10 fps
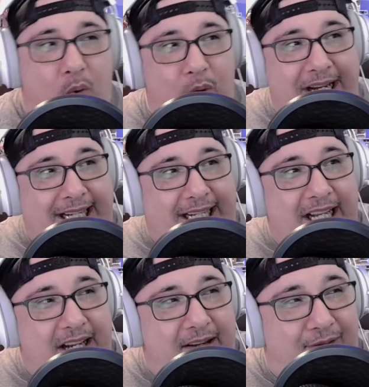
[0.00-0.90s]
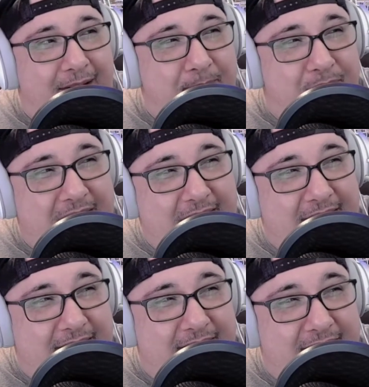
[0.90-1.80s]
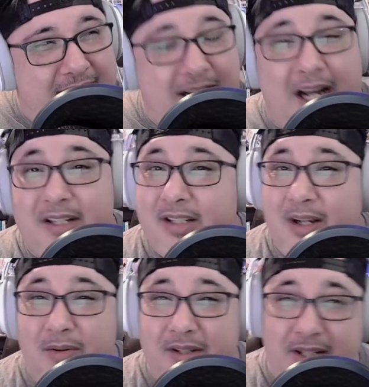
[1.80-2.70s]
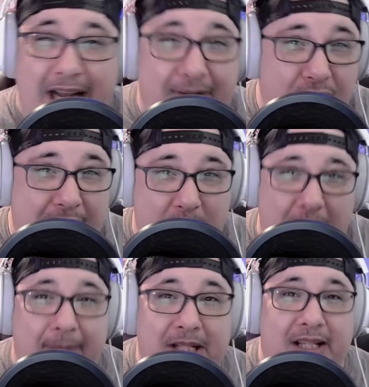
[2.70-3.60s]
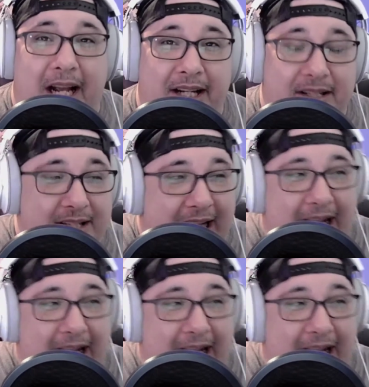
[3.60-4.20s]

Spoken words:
We get it from the not so savory websites.